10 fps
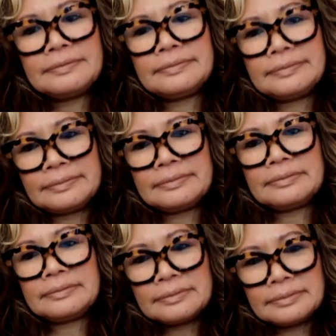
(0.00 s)

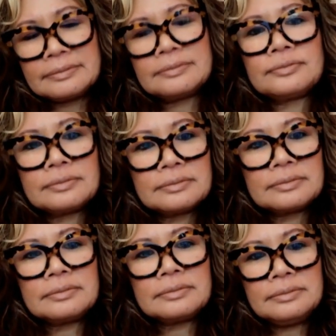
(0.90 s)

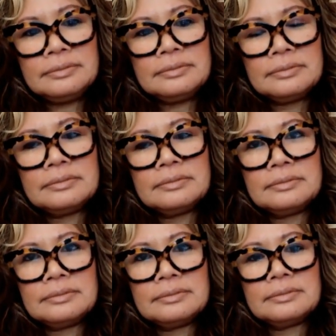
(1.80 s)

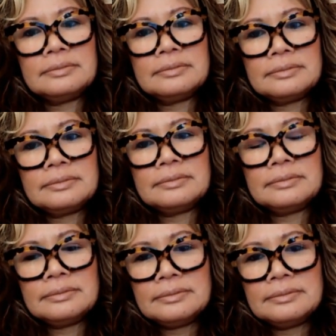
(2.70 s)

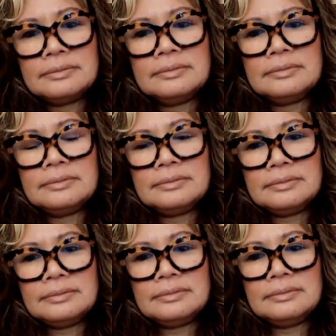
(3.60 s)

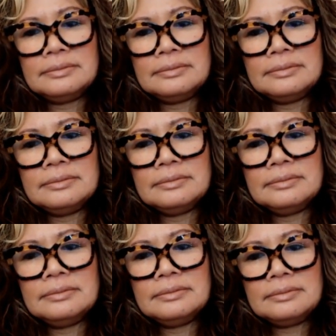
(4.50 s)

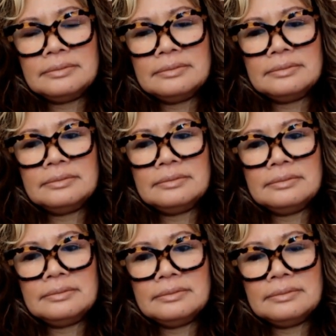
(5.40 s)

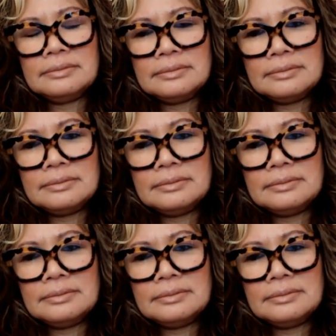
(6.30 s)
(not speaking)